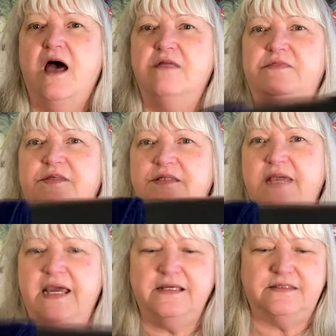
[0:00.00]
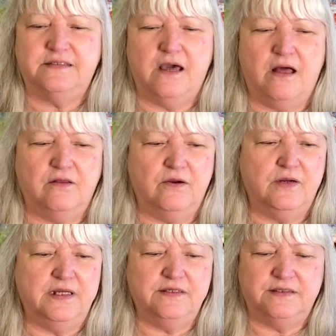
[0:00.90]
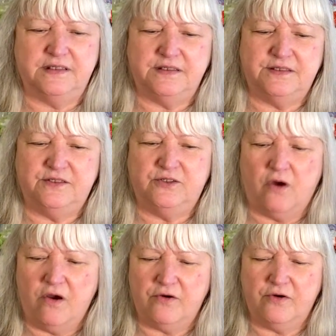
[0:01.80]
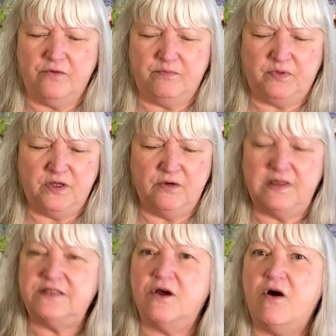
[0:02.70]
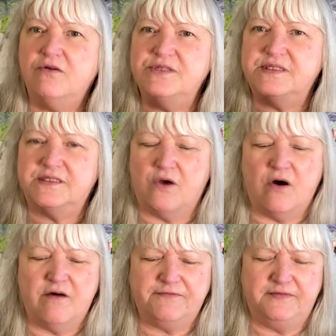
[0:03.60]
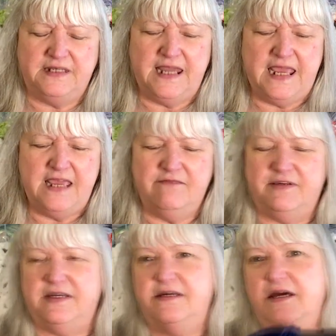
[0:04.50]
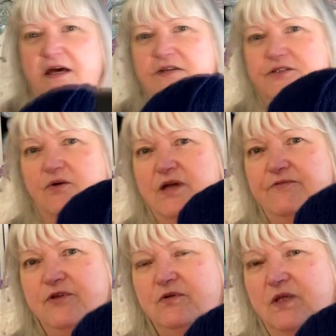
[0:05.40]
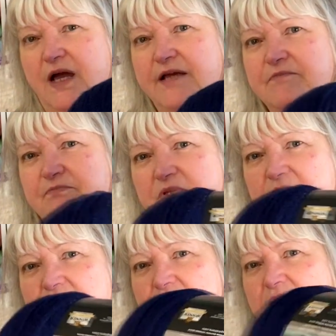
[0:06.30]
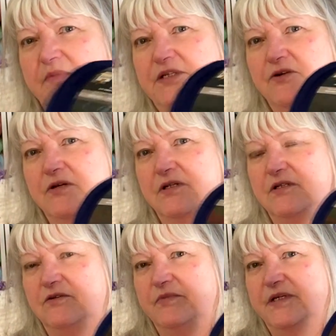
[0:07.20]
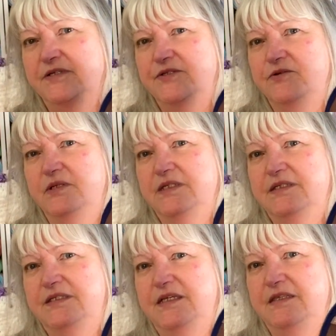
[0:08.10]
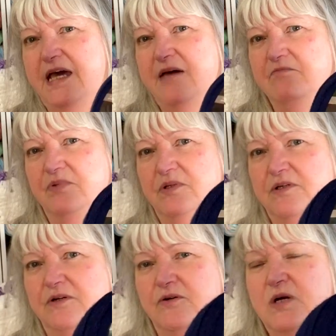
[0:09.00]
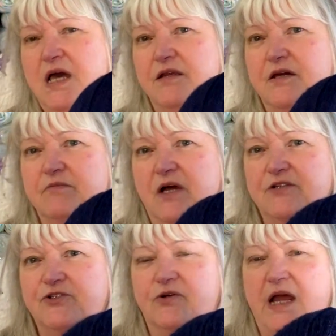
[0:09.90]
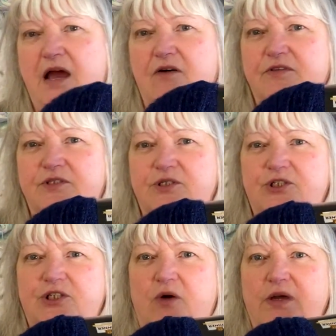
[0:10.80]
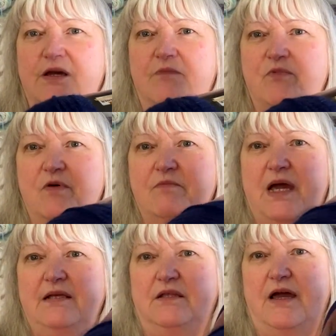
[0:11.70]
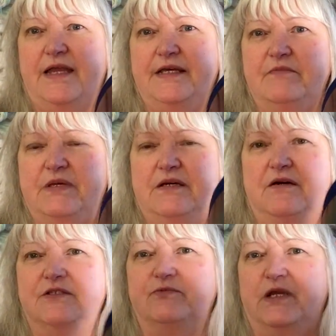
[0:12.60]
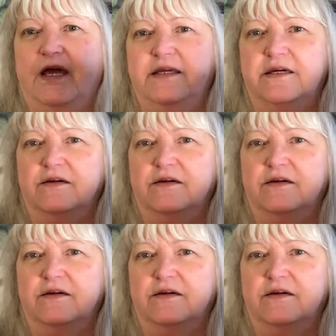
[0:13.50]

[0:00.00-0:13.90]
The next color is this darker blue. It's called Soft Navy. So if you like blue, let me turn a little bit so you can see that blue. Now I'm not sure how this is showing up on my lighting, because when I get